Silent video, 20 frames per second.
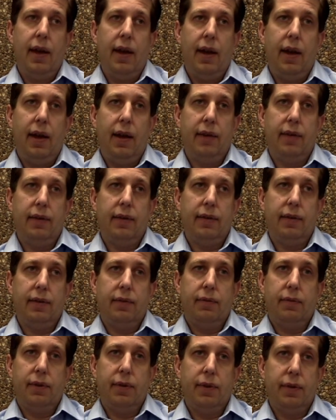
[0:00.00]
And
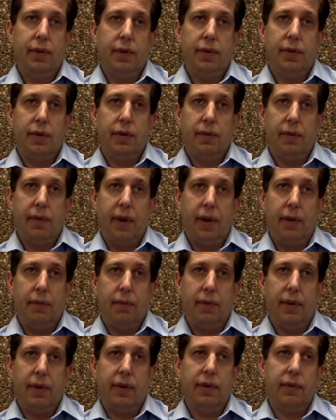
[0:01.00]
when you're using your
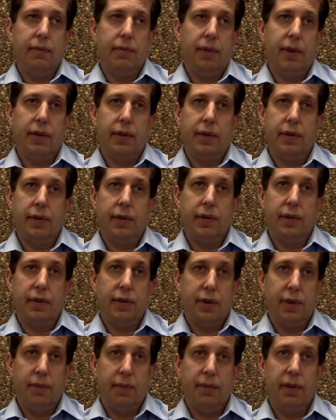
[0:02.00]
fireplace, make sure that the
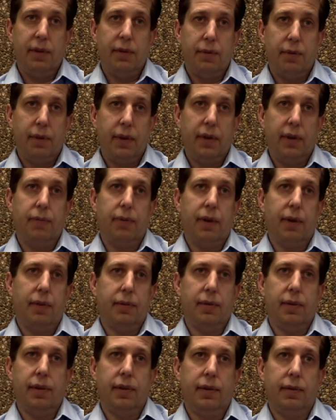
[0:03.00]
chimney is working
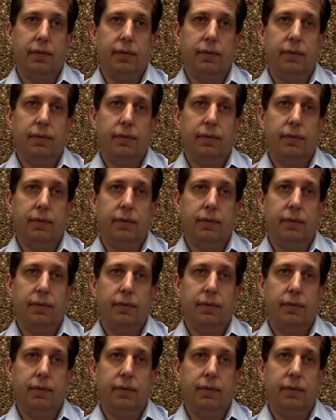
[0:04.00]
properly.